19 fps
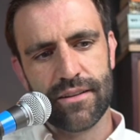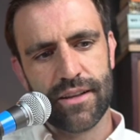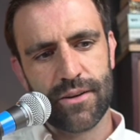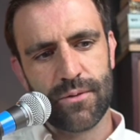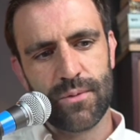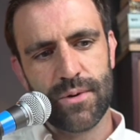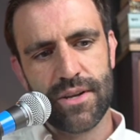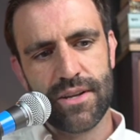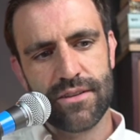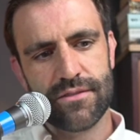
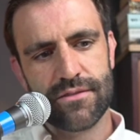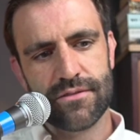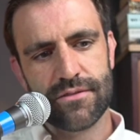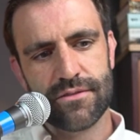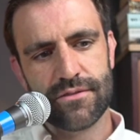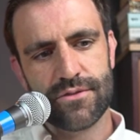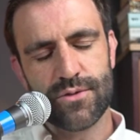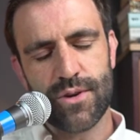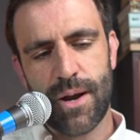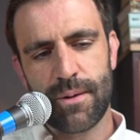We
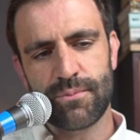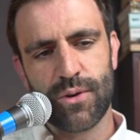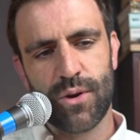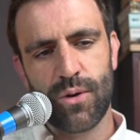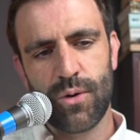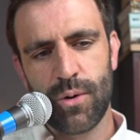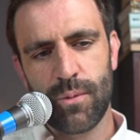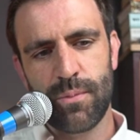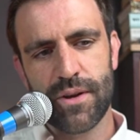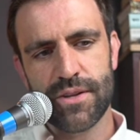dropped a
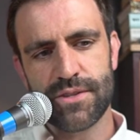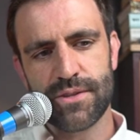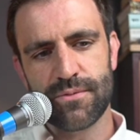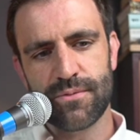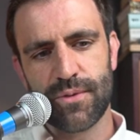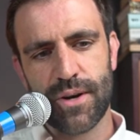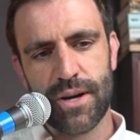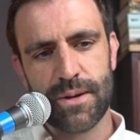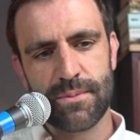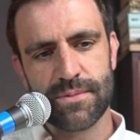whole bunch of
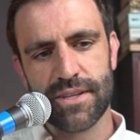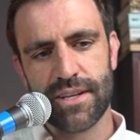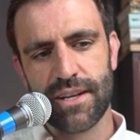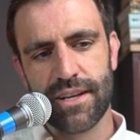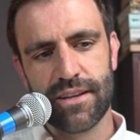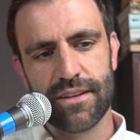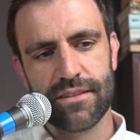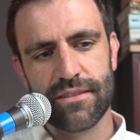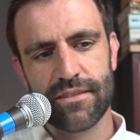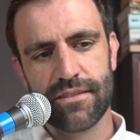frames
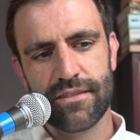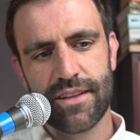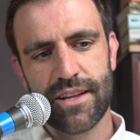again.